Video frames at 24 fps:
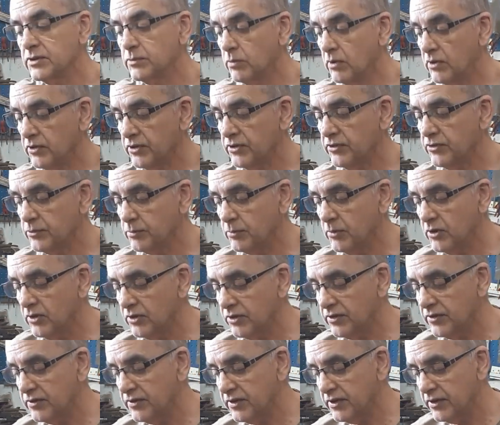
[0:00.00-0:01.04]
one
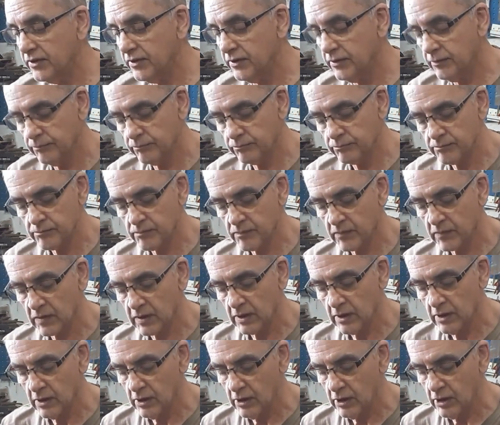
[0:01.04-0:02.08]
smaller than the
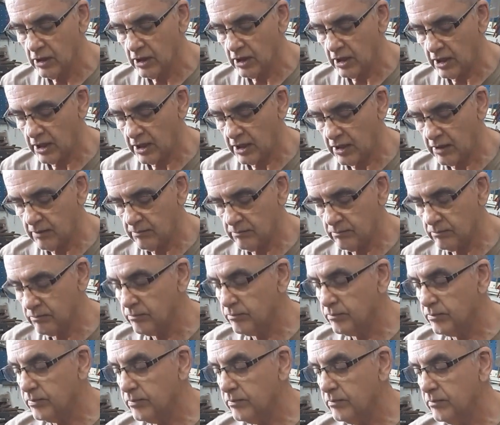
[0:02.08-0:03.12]
other,
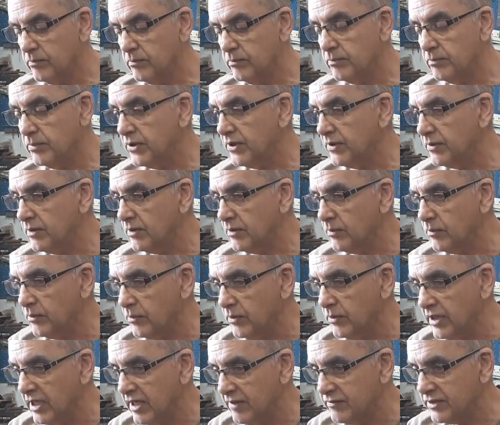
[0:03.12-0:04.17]
but
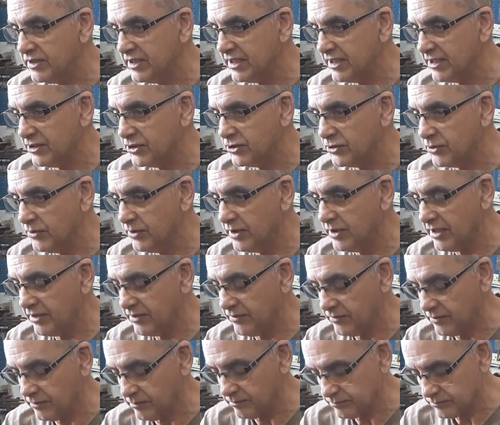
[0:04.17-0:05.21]
we haven't taken the screw
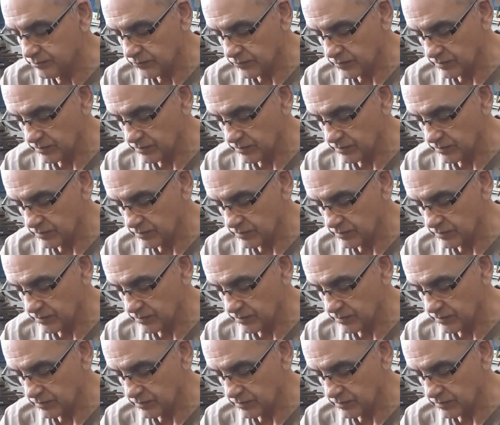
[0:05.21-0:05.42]
out of them.